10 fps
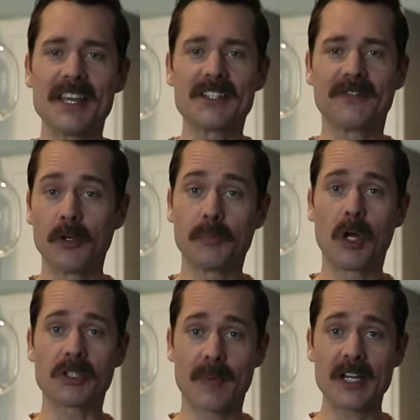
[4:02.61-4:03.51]
this
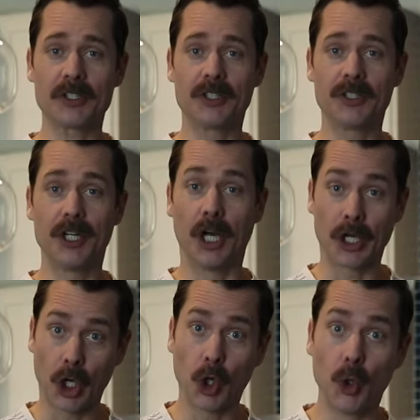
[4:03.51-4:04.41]
football special
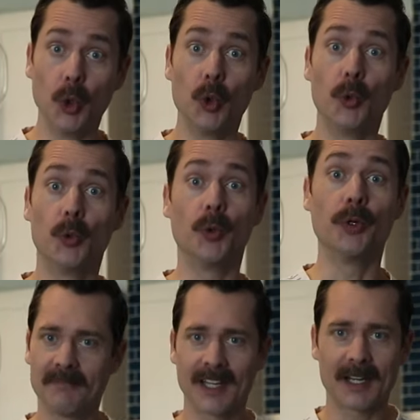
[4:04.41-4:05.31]
a go.
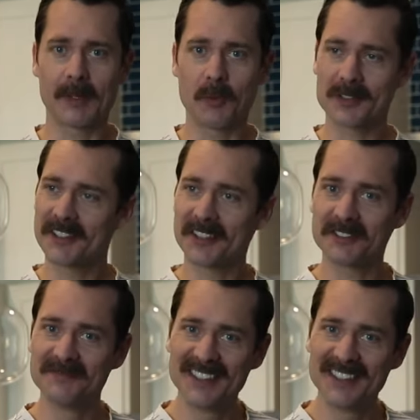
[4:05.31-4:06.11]
I gotta be more subtle.